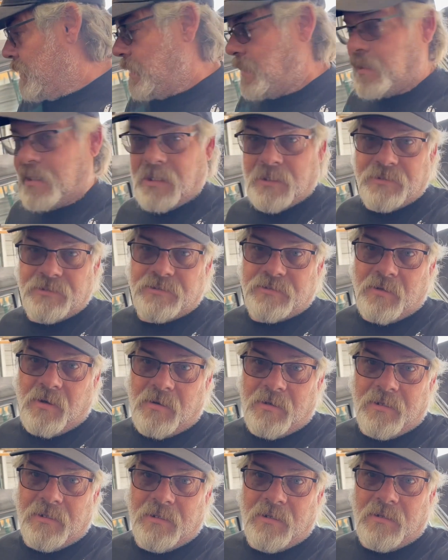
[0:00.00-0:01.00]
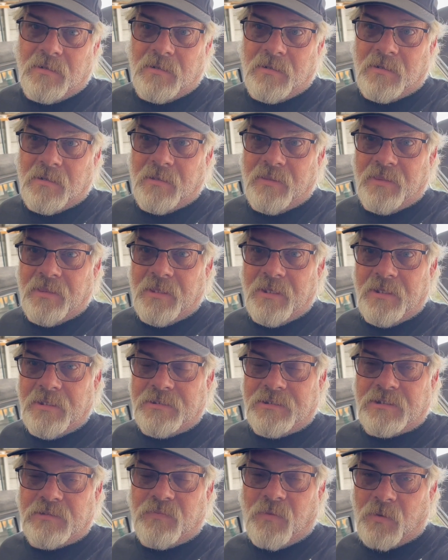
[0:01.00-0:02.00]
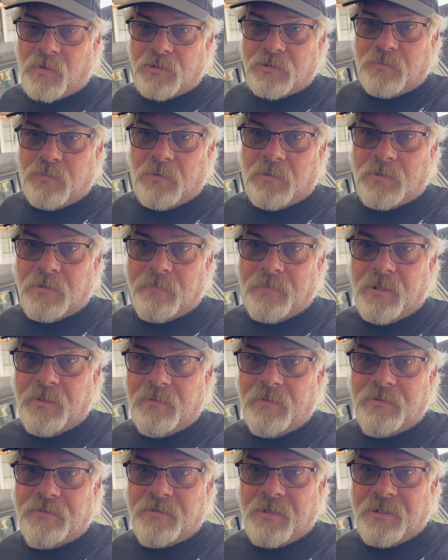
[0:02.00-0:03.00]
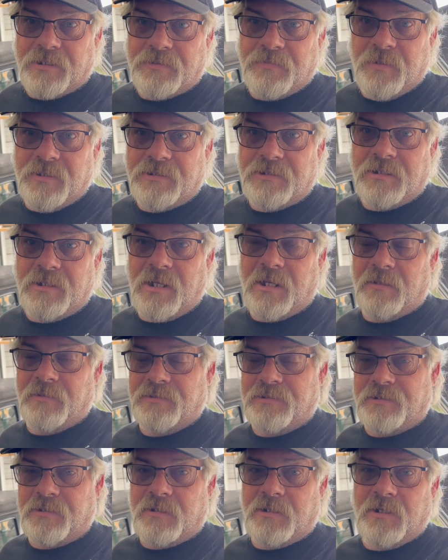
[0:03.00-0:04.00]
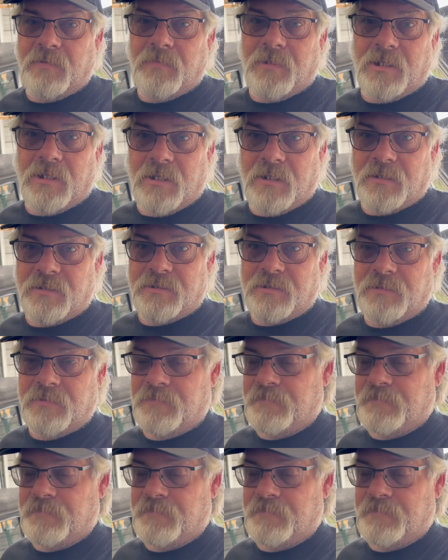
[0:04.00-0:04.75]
Get started on this as far as pulling the motor, transmission out, steering box,